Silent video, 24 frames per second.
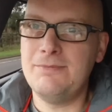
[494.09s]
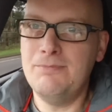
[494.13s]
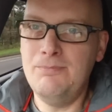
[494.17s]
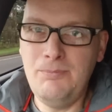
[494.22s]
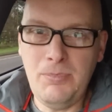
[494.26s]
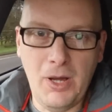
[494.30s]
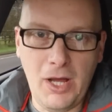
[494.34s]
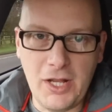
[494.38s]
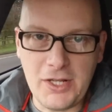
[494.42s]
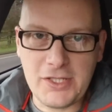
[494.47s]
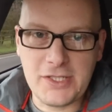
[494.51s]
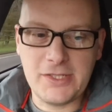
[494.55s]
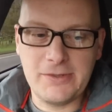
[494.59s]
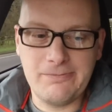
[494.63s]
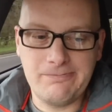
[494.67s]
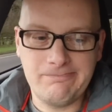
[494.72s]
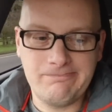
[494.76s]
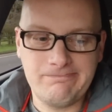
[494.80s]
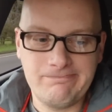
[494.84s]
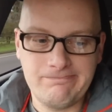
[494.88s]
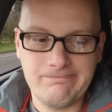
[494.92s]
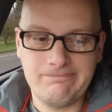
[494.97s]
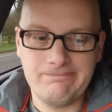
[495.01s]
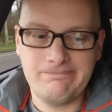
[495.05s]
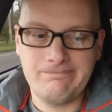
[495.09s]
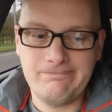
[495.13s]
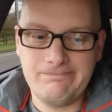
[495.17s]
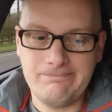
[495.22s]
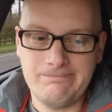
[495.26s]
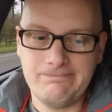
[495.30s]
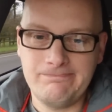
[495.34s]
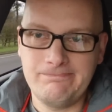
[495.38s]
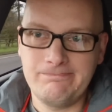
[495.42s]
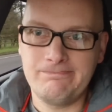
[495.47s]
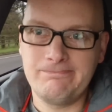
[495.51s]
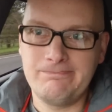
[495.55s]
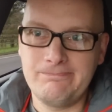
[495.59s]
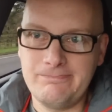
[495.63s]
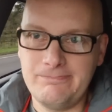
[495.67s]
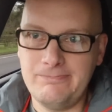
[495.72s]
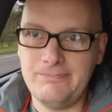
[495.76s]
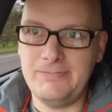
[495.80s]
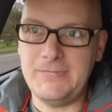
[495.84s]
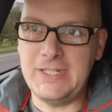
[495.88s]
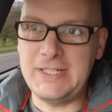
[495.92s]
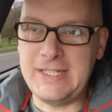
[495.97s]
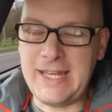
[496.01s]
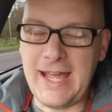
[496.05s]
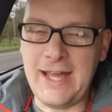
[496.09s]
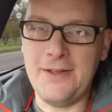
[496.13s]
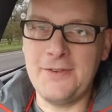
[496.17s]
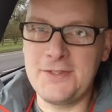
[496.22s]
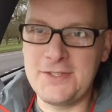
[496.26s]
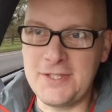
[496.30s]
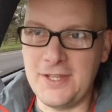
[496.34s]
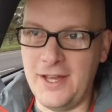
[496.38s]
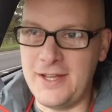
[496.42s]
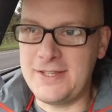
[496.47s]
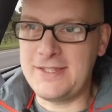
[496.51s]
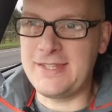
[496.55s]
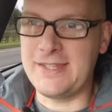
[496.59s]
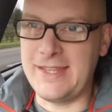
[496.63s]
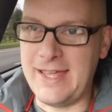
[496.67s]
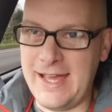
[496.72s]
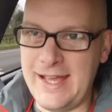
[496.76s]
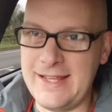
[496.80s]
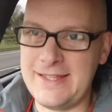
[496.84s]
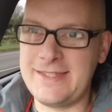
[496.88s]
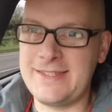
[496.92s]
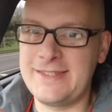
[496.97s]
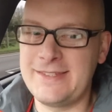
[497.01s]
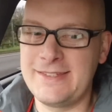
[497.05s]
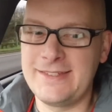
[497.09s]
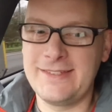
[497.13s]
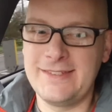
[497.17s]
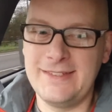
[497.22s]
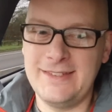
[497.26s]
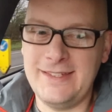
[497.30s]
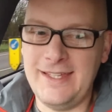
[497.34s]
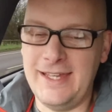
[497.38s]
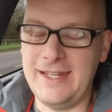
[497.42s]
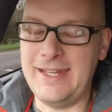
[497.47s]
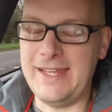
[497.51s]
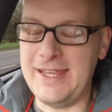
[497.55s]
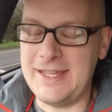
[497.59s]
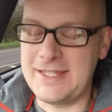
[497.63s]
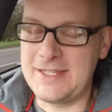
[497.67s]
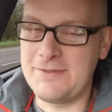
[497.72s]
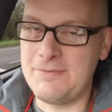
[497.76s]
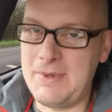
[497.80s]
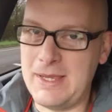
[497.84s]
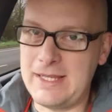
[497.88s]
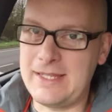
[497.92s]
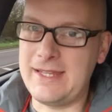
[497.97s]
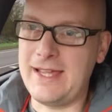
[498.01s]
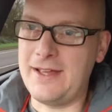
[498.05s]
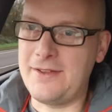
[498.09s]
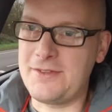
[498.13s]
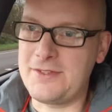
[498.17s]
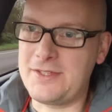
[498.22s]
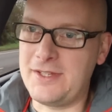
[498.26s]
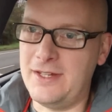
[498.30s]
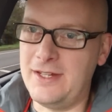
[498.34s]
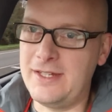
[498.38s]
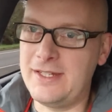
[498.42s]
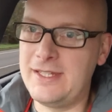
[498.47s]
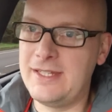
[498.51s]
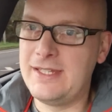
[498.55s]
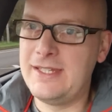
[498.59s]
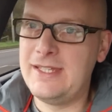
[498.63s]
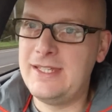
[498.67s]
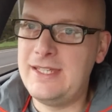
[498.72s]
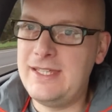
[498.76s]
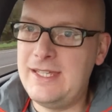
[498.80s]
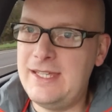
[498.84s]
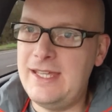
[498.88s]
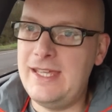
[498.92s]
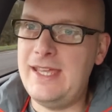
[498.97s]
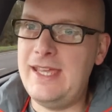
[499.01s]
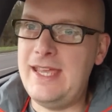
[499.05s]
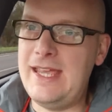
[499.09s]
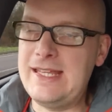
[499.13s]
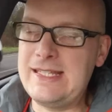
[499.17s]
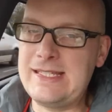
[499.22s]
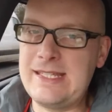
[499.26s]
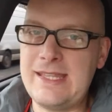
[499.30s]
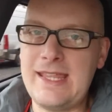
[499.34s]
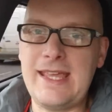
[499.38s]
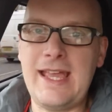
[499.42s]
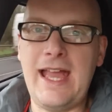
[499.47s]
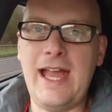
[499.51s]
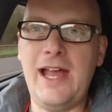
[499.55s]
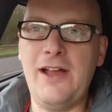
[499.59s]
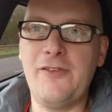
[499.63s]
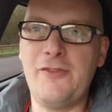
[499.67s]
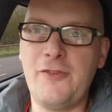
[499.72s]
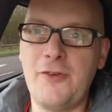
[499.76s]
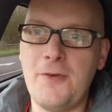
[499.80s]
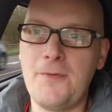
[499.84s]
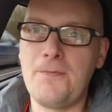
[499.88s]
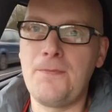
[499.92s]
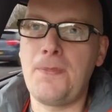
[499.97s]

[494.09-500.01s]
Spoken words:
But the downside to that, and it is a big downside, is that they have